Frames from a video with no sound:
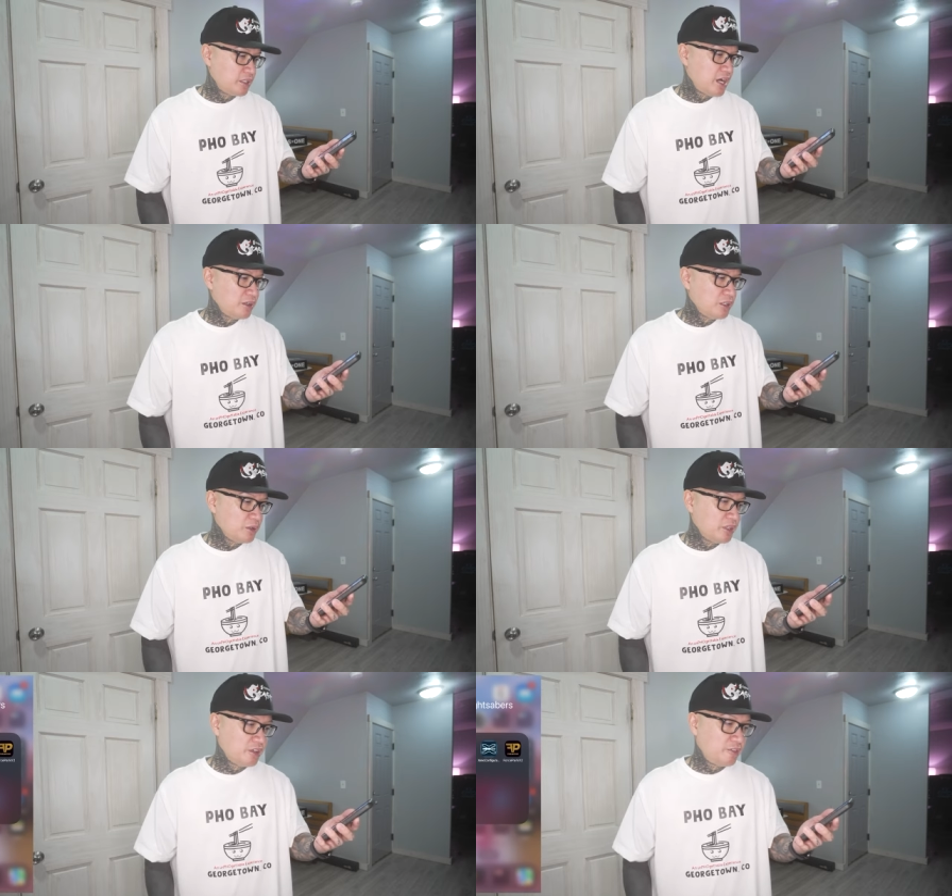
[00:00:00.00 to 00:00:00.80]
you
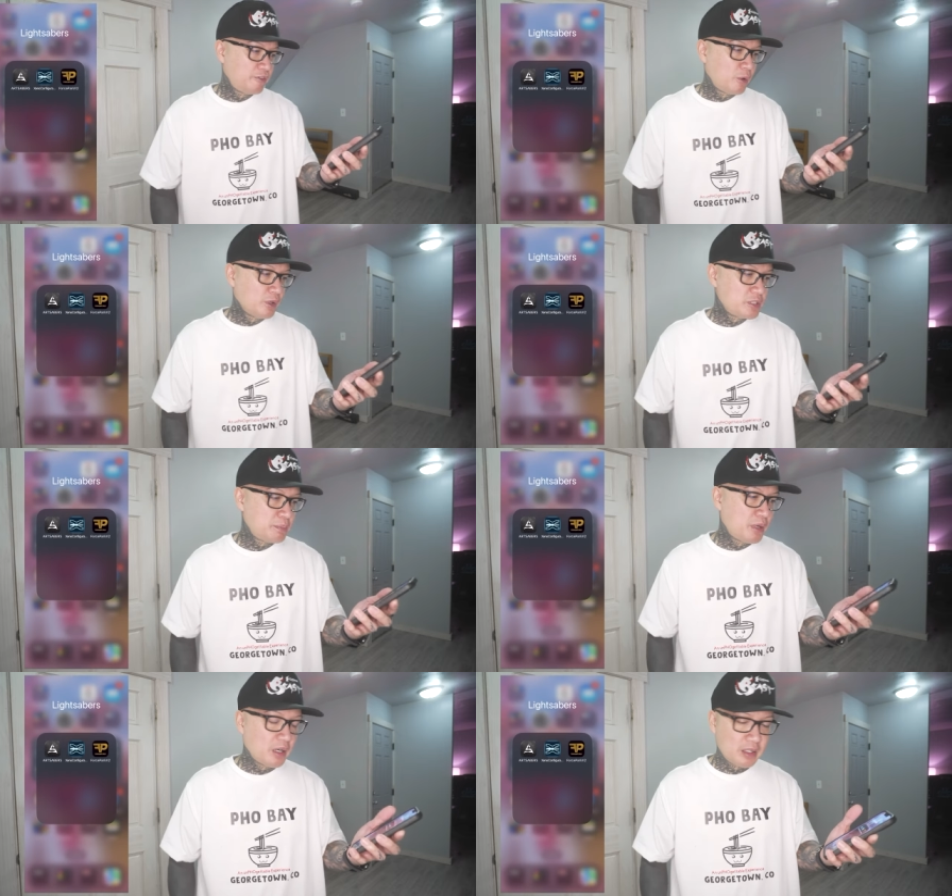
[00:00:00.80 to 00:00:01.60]
download the Force
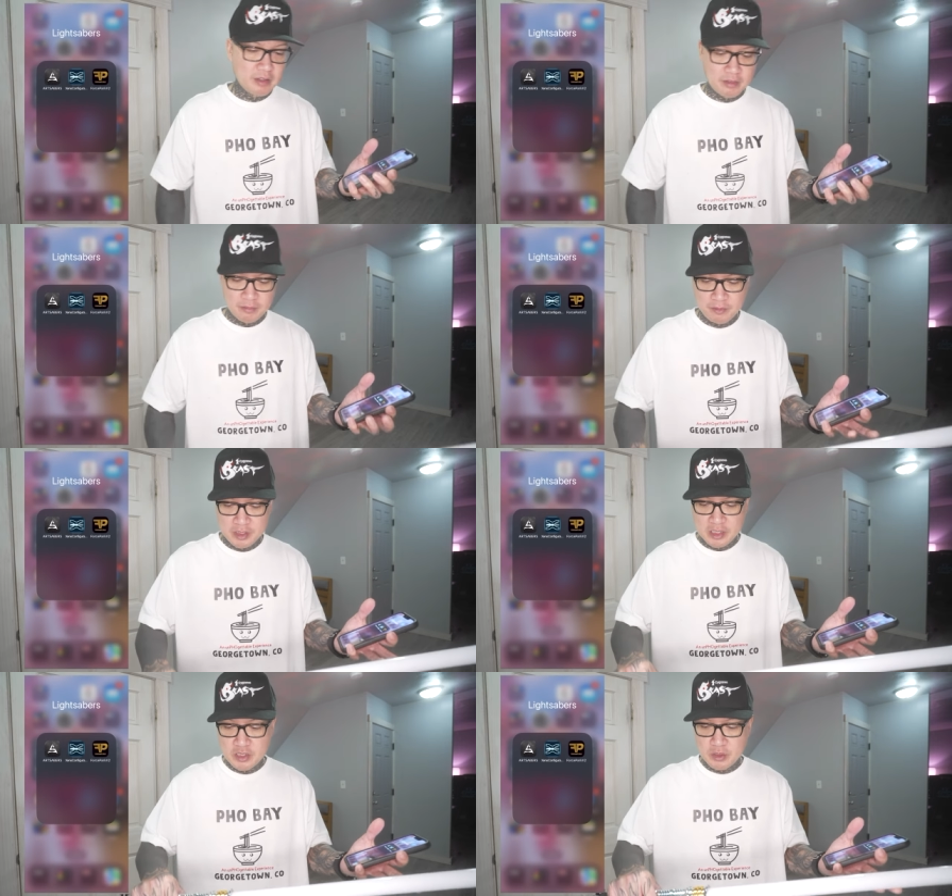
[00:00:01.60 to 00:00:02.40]
Park
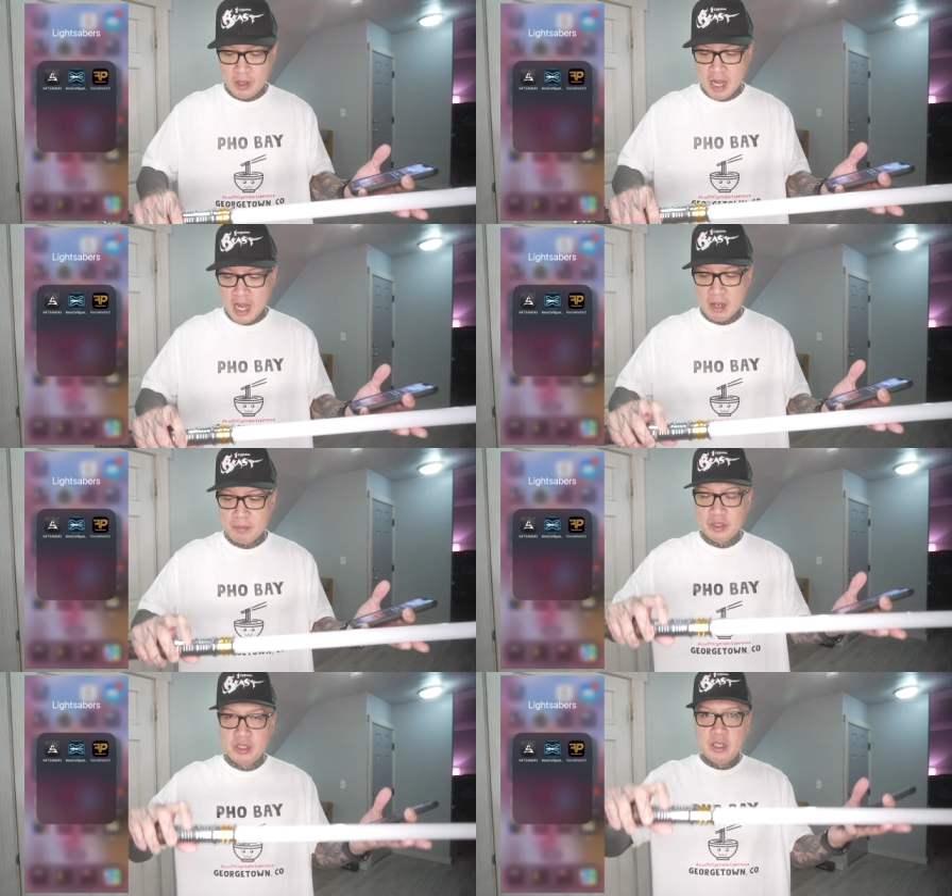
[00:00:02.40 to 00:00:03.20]
V2
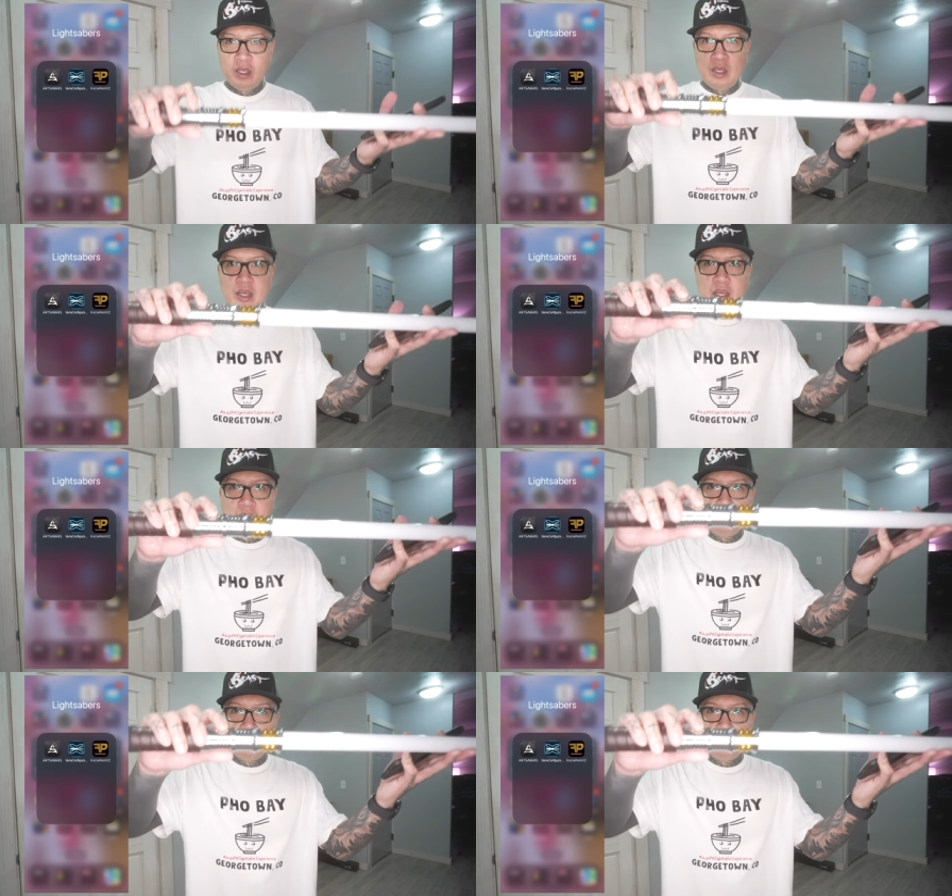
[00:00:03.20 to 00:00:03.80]
app and